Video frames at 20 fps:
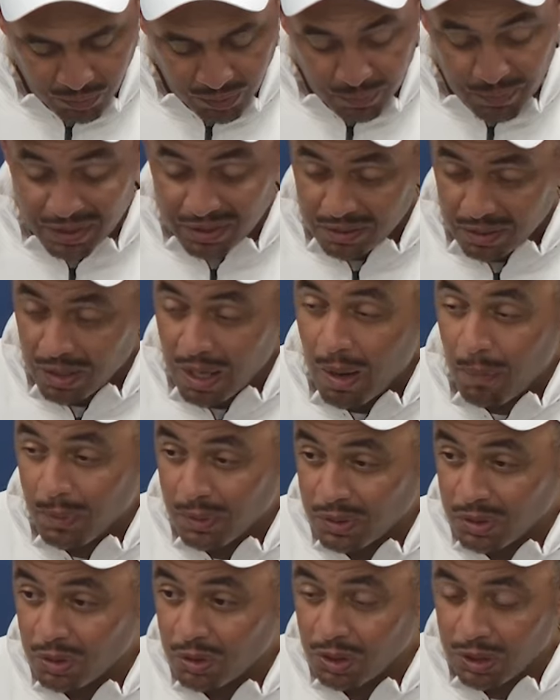we missed an
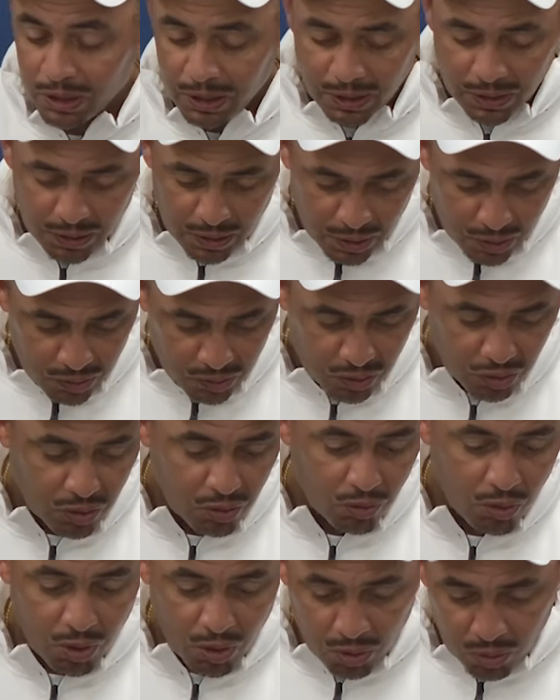opportunity to
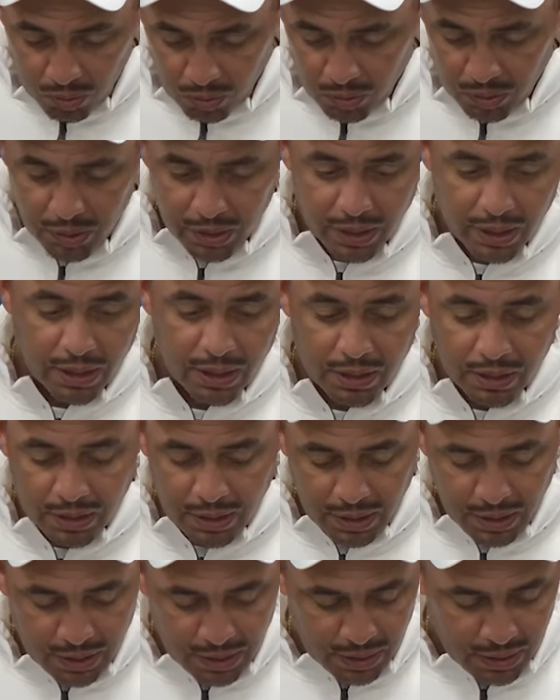grow
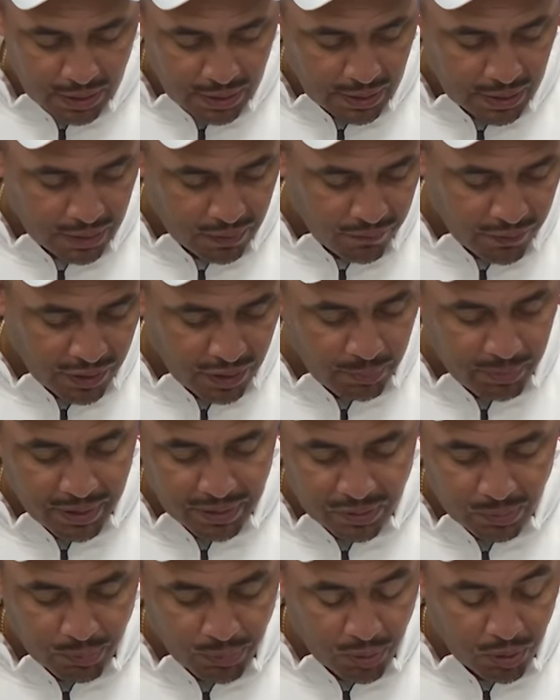and develop
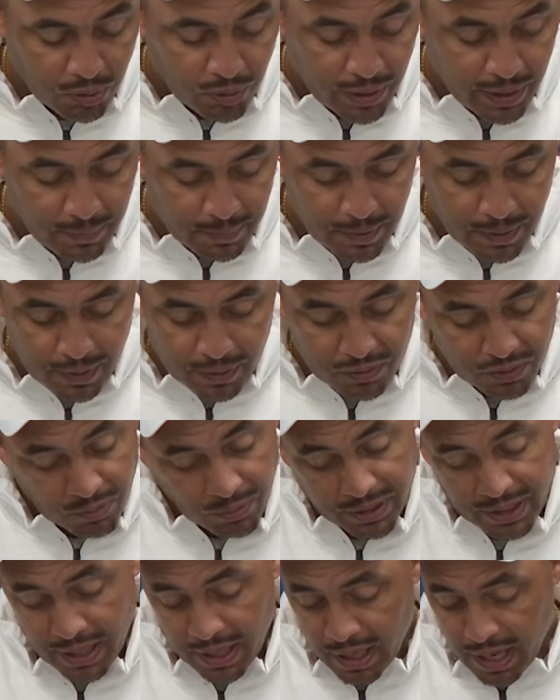as a program.
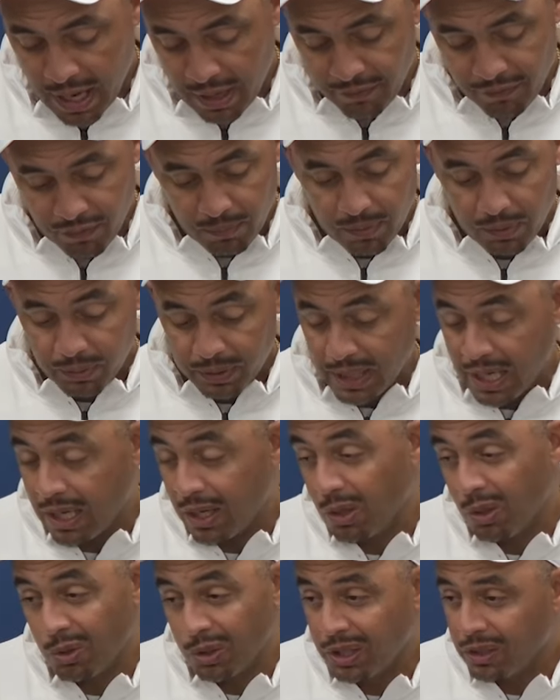So we can't hide from it. We
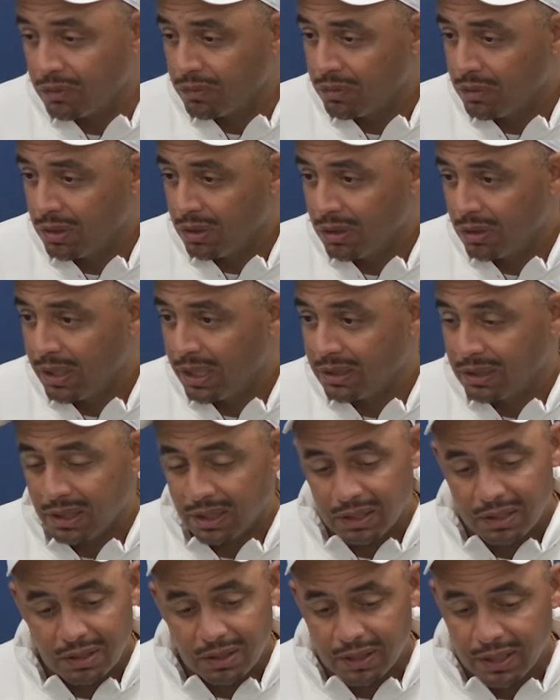got to own it. You know, at
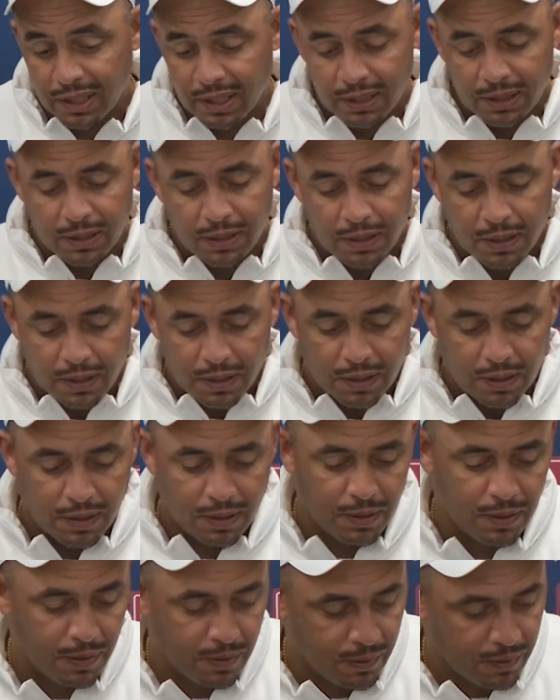the end of the day,
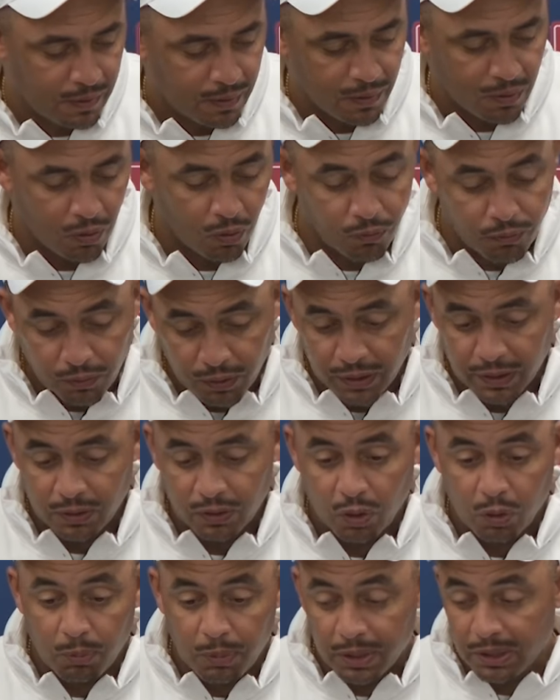hopefully
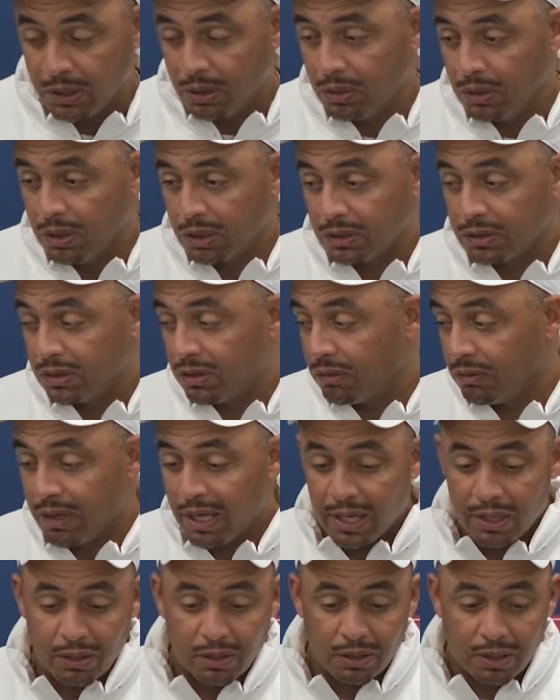nobody will look to the
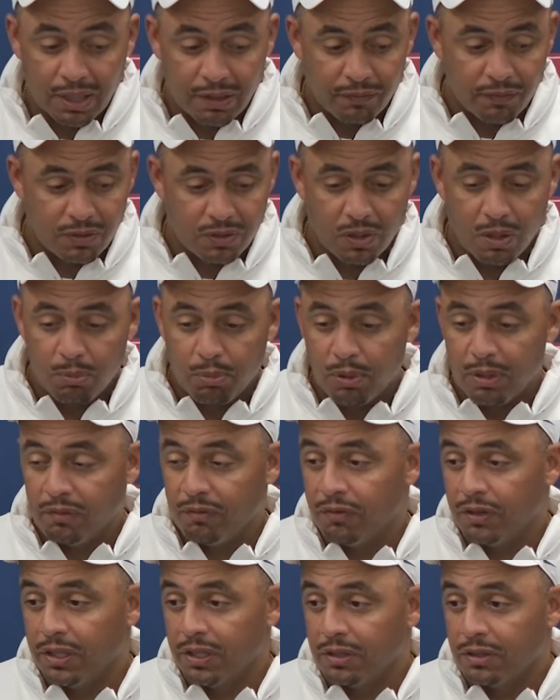right or the left and start
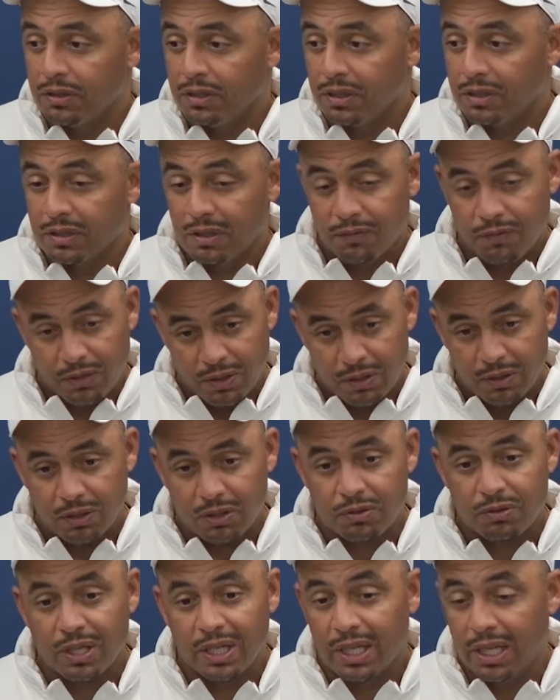pointing fingers, except for they
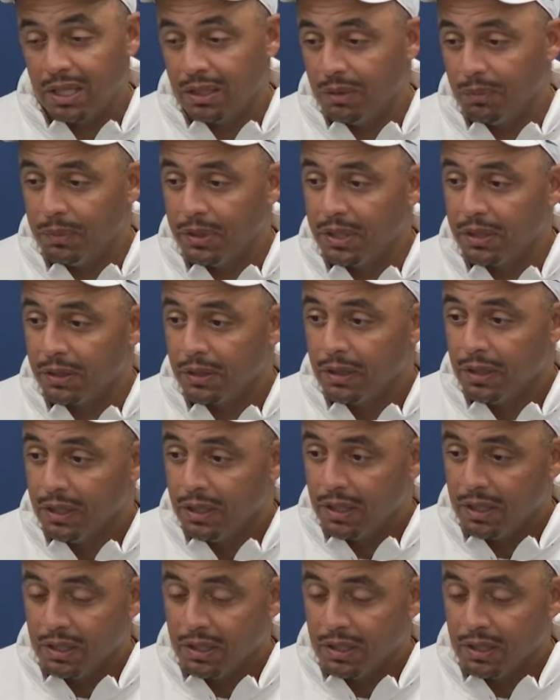look straight ahead in the mirror